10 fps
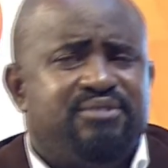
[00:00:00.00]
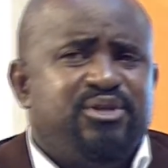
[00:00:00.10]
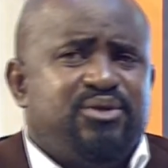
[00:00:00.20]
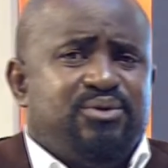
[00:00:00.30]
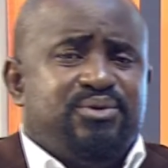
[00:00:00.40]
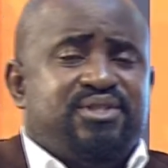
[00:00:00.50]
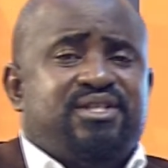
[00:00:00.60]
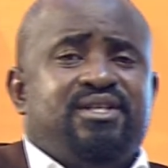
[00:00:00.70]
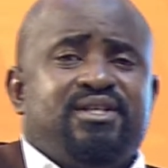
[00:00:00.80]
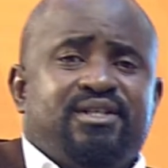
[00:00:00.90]

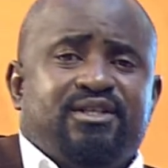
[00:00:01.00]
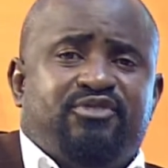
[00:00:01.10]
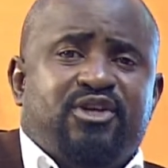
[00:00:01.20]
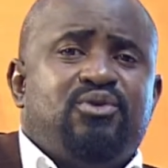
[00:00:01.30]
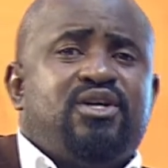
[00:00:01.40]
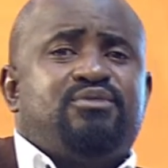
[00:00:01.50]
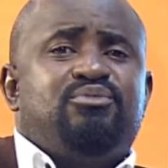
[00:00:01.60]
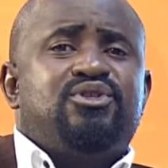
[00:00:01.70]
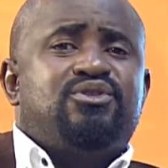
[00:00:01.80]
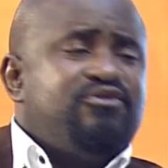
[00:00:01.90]
because if I look at
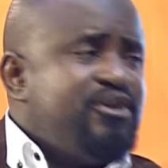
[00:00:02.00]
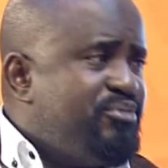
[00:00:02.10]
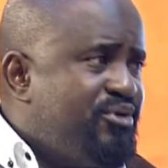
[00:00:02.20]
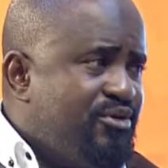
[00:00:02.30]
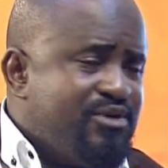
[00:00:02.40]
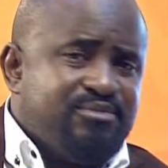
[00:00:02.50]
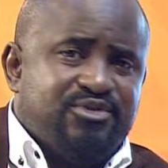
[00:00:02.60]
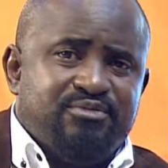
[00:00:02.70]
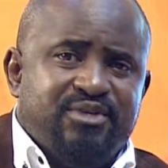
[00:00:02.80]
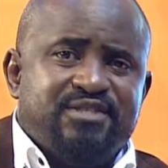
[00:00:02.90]
most of the
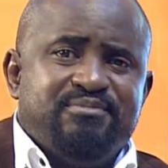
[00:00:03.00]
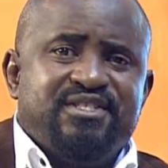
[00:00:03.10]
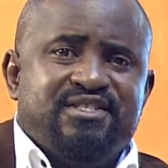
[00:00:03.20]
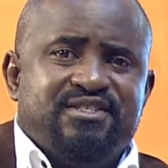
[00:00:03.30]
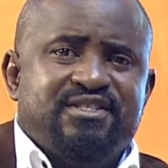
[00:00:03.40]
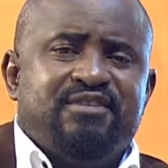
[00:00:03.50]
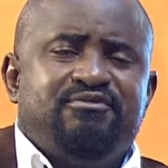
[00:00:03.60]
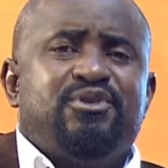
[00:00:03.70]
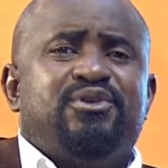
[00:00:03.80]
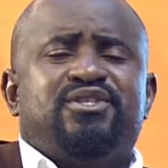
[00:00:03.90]
programs, we must be sincere
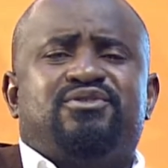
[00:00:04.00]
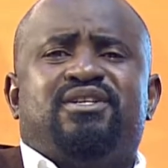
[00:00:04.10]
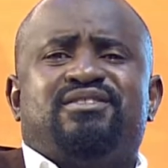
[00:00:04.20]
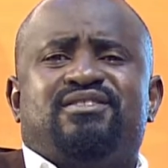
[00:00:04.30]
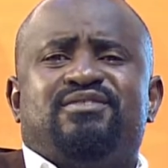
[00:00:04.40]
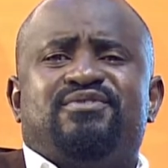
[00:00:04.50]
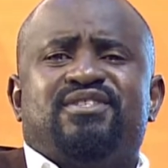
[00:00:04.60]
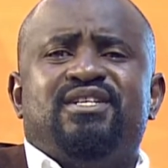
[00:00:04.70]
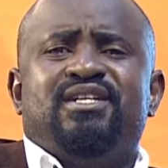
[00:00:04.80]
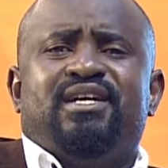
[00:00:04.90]
and very honest to
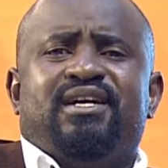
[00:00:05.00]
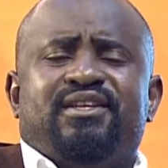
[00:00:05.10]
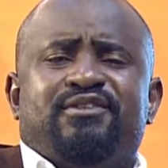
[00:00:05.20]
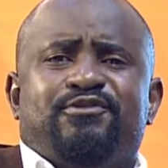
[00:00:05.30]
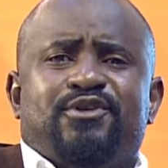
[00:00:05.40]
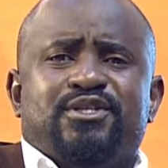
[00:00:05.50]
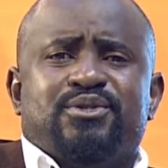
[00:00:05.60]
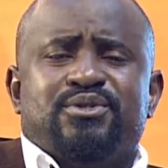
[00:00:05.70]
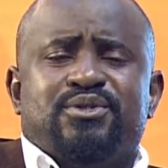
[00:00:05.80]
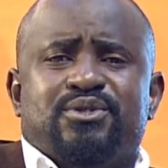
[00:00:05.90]
ourselves, that
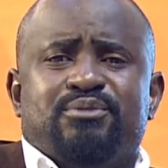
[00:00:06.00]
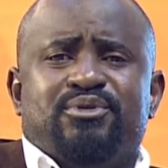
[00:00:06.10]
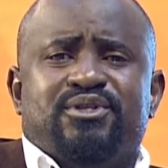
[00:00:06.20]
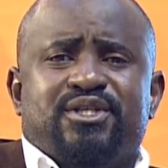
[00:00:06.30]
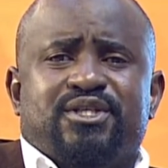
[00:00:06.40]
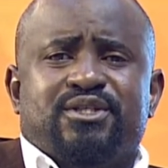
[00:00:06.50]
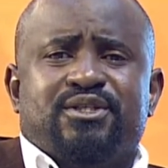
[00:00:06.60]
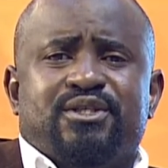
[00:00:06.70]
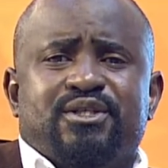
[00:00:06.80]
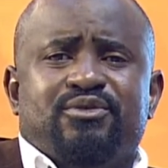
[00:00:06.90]
focus on social
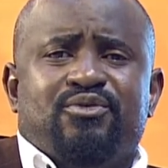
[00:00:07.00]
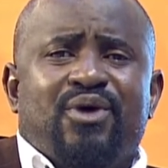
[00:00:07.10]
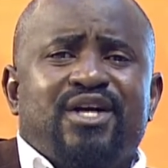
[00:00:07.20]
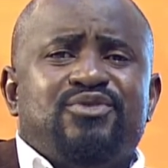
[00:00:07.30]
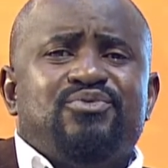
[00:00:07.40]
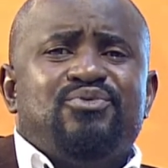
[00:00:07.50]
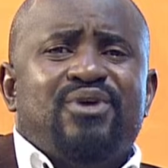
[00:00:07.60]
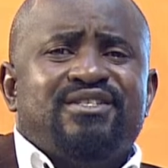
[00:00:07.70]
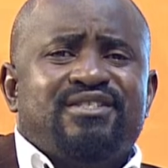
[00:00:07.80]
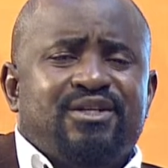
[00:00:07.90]
protection, what
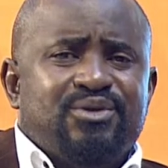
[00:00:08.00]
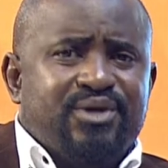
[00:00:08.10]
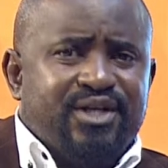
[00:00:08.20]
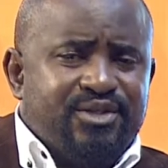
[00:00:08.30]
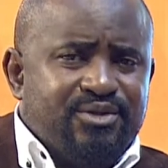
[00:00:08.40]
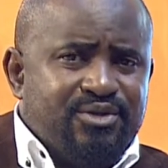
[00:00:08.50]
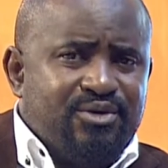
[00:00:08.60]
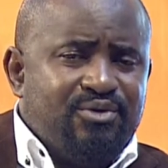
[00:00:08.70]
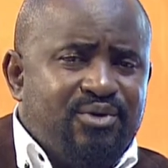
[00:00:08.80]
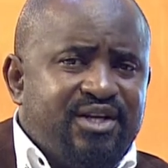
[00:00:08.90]
was allocated
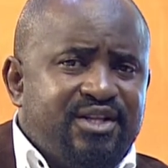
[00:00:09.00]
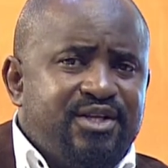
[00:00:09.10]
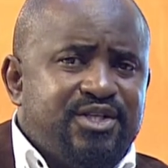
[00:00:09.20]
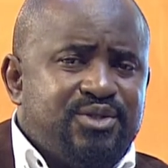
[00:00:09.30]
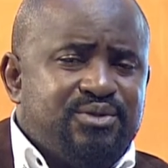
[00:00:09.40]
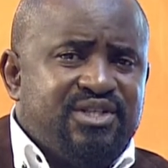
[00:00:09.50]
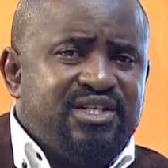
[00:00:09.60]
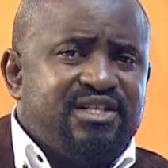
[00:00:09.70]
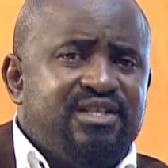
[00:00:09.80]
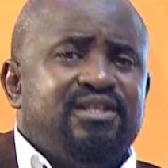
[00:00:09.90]
or what they should
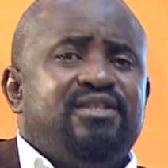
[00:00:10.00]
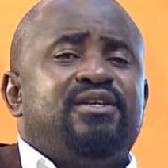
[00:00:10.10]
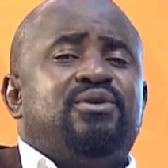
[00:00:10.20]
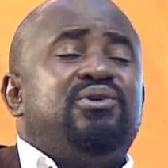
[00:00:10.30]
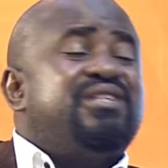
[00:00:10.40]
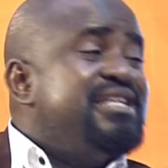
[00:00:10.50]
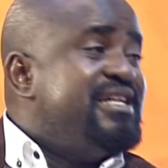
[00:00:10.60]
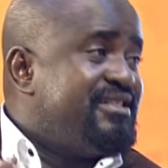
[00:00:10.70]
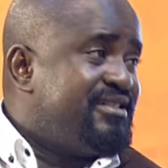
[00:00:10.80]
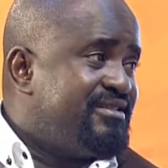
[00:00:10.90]
get, they got
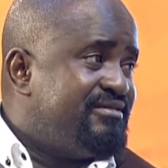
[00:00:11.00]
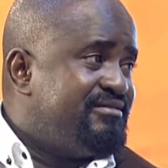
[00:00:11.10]
less.